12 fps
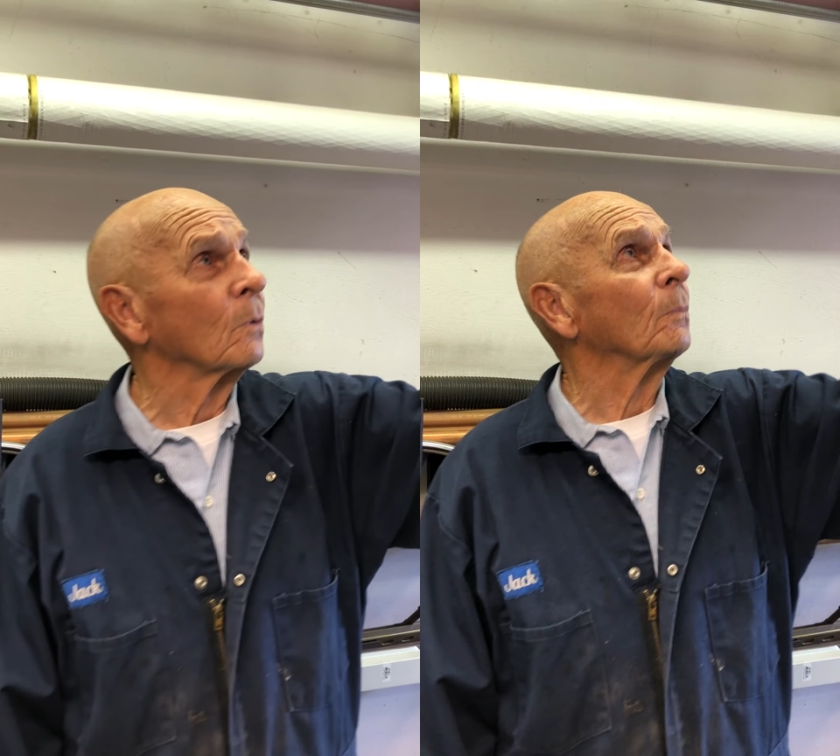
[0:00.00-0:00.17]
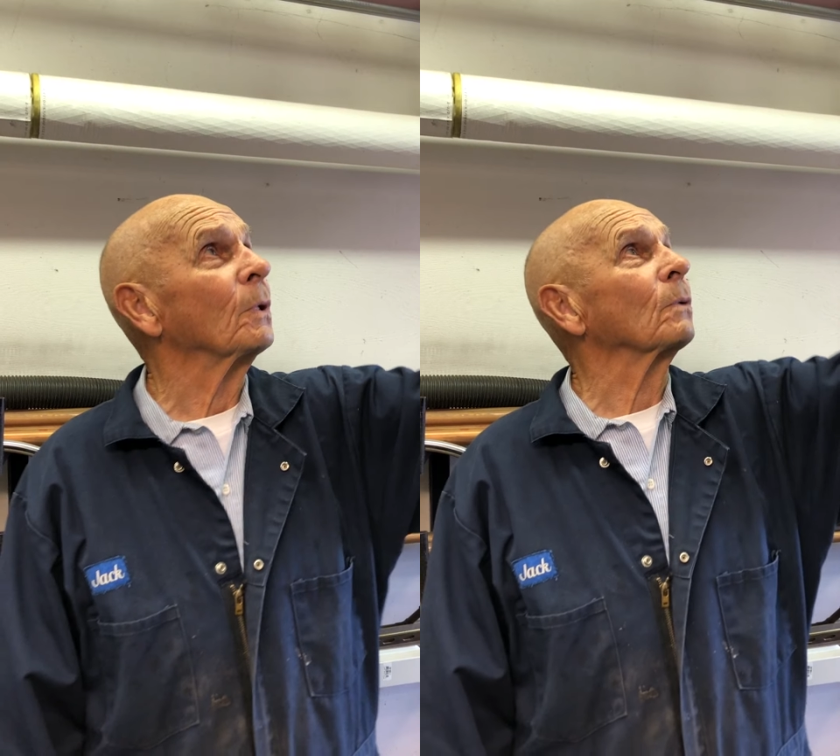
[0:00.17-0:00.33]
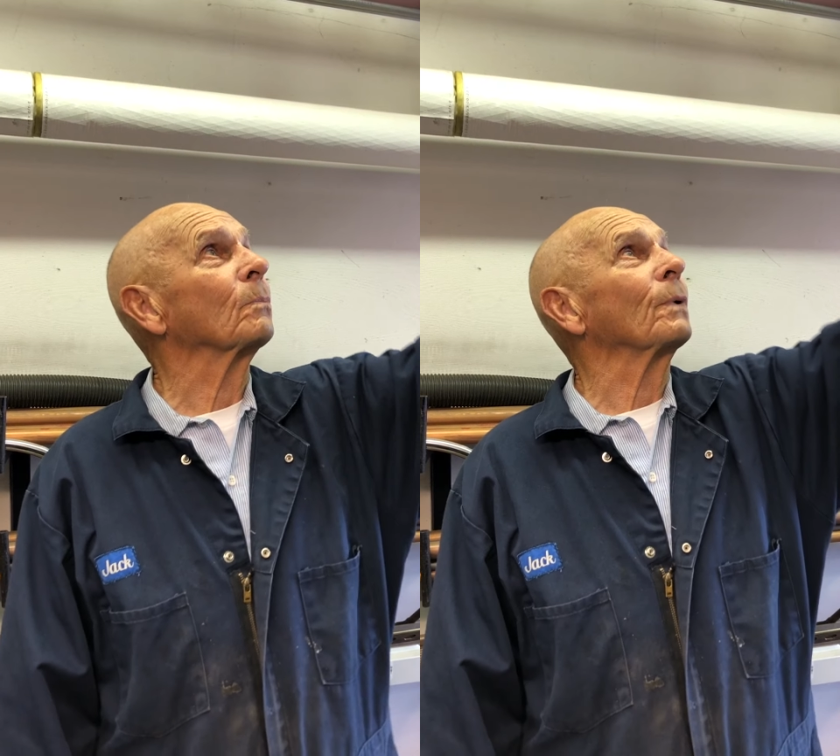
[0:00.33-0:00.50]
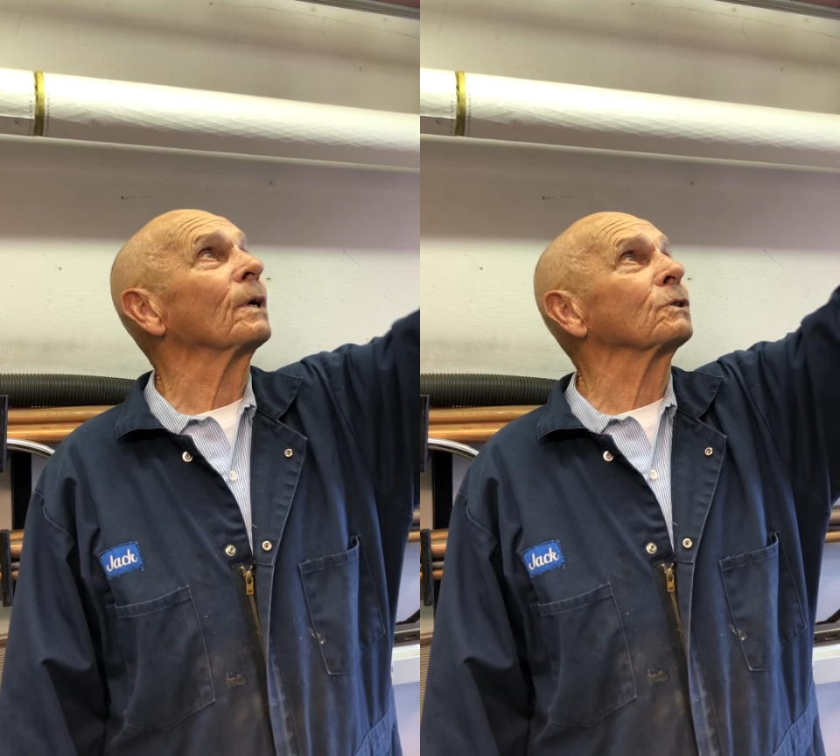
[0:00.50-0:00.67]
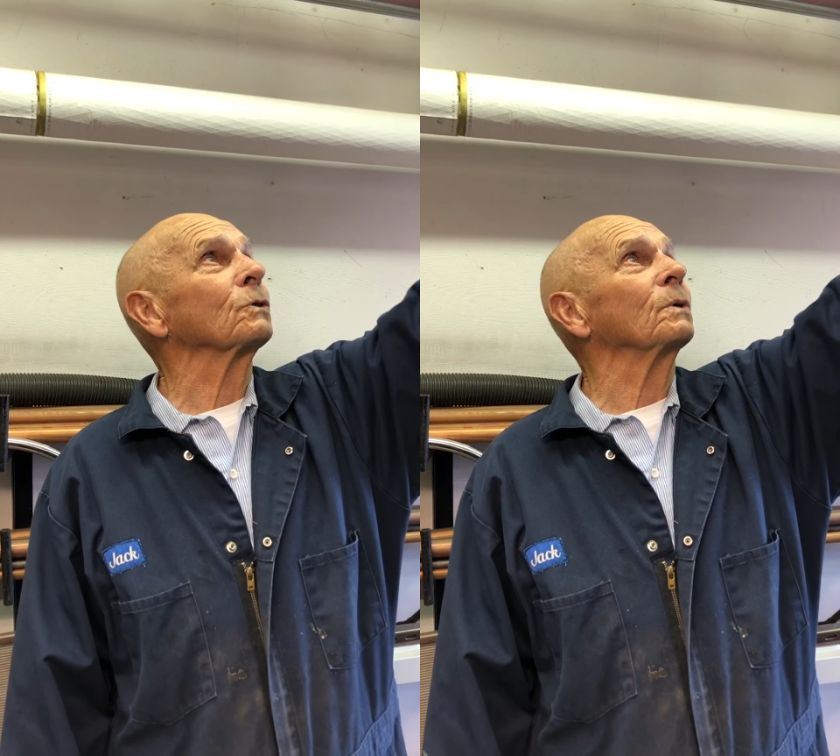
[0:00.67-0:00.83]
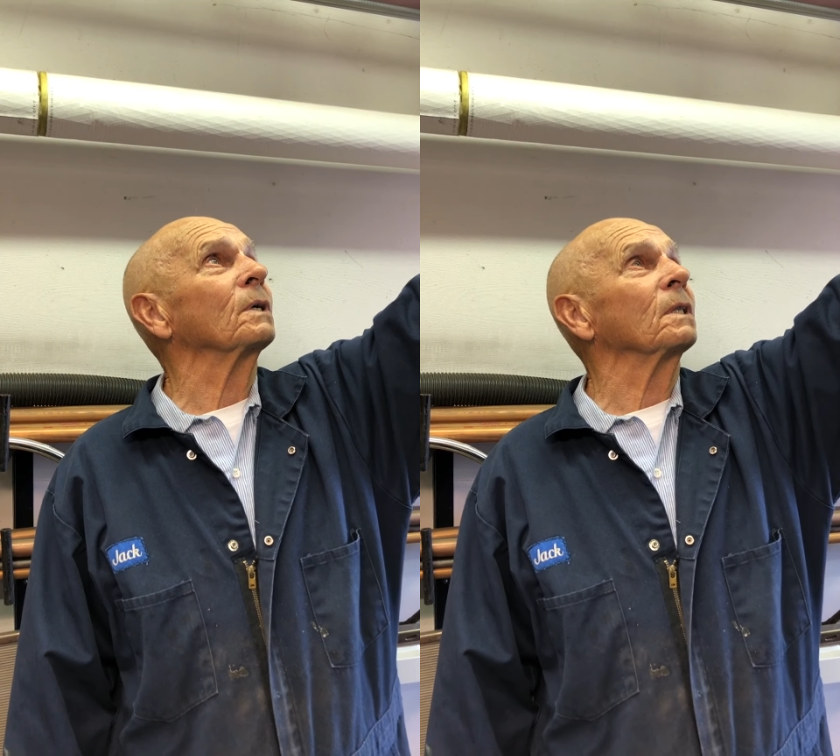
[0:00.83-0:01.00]
build
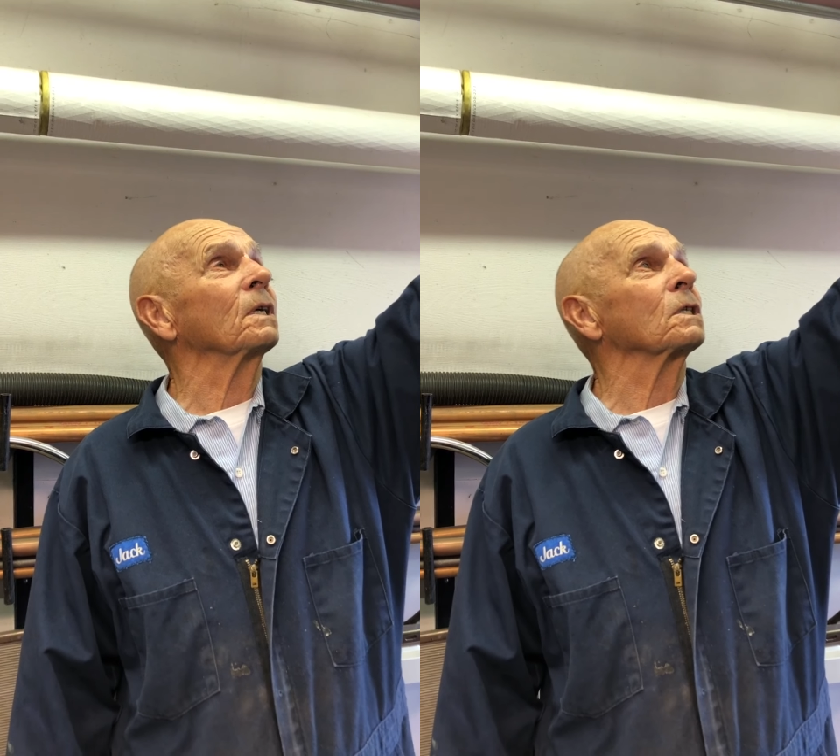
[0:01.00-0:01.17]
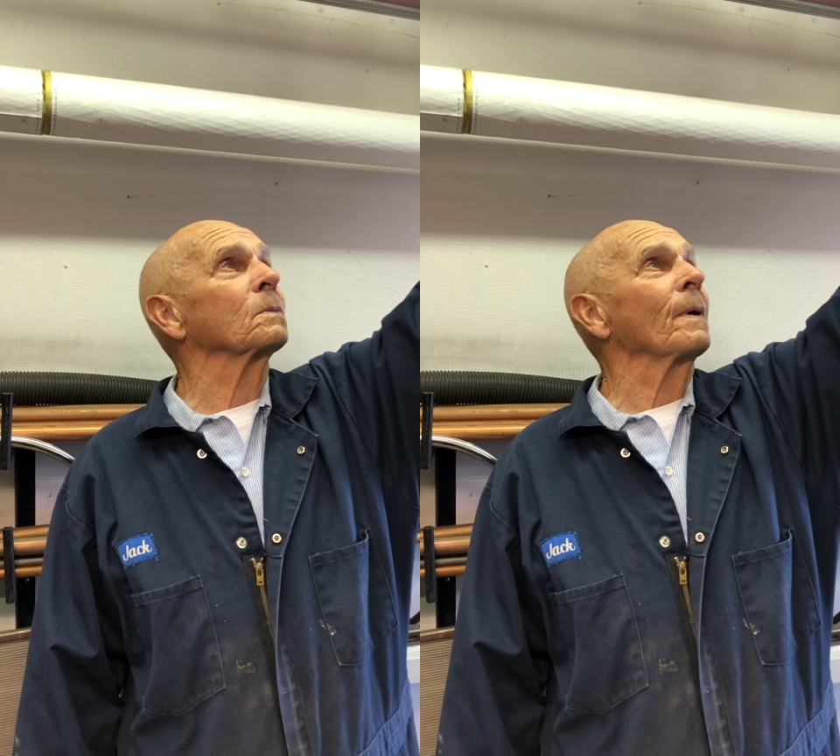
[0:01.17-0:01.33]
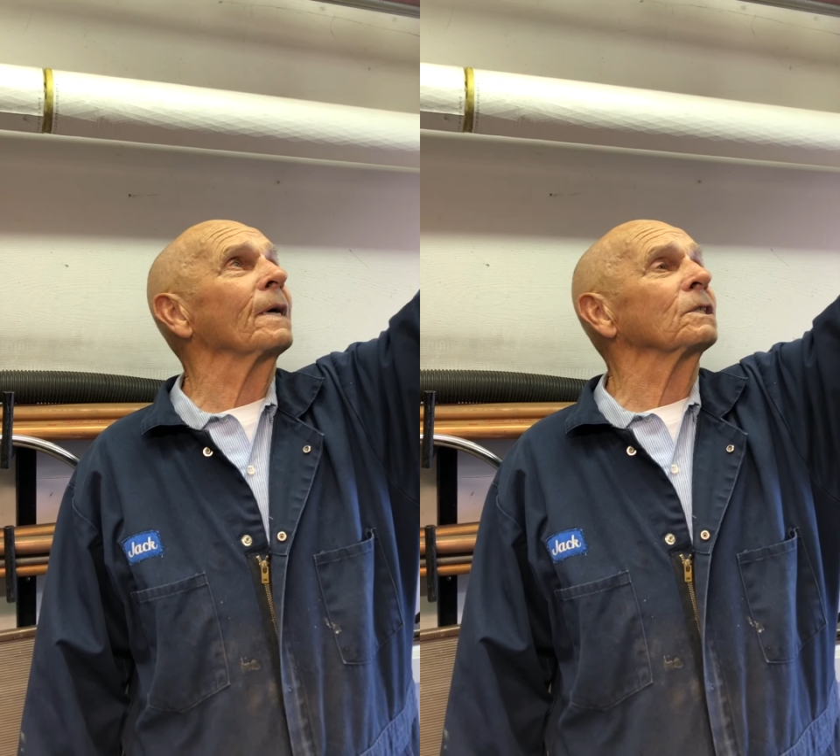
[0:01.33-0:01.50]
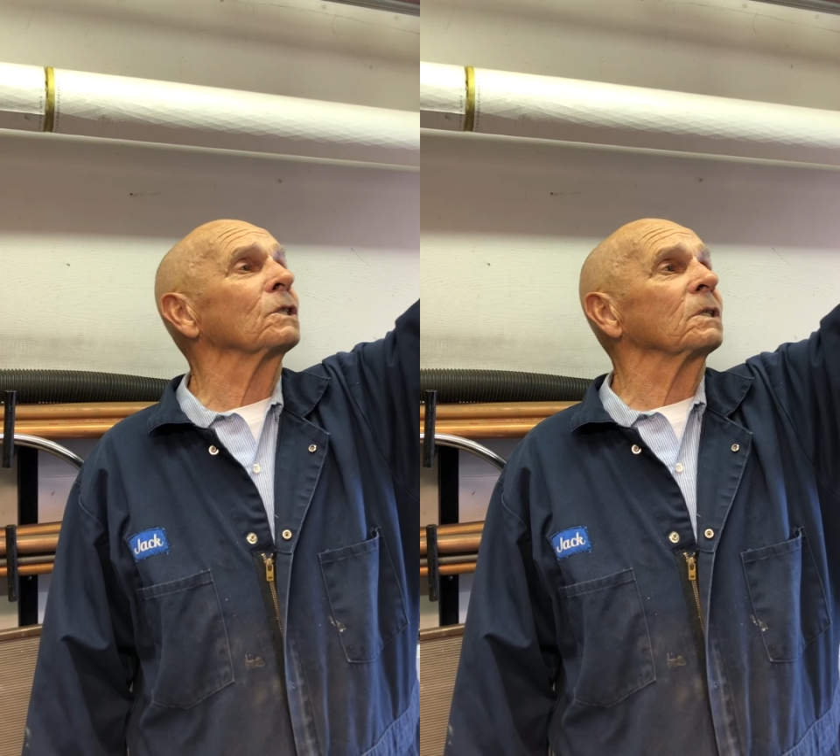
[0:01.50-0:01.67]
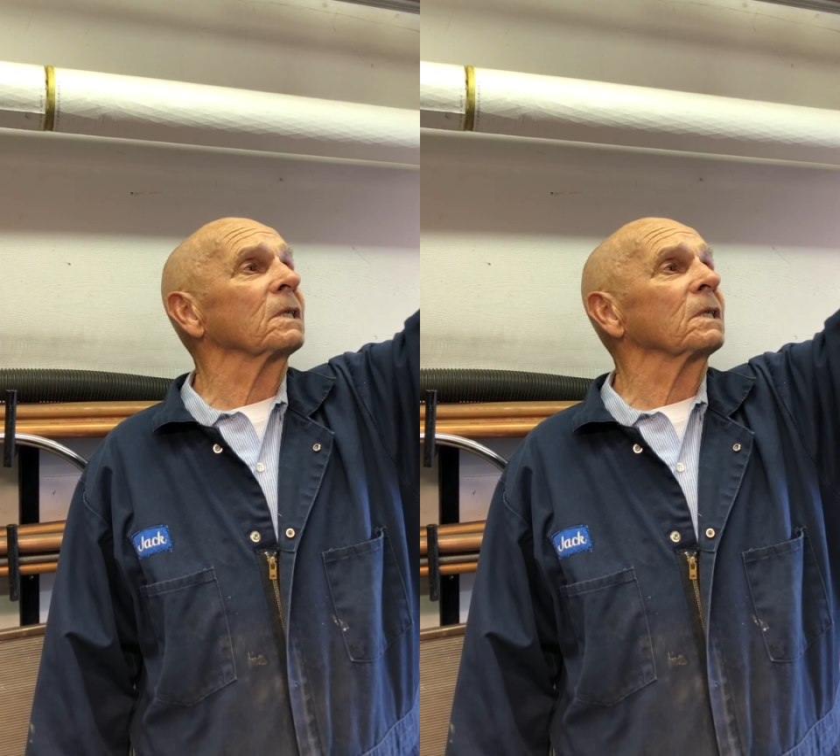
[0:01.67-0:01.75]
pressure in the expansion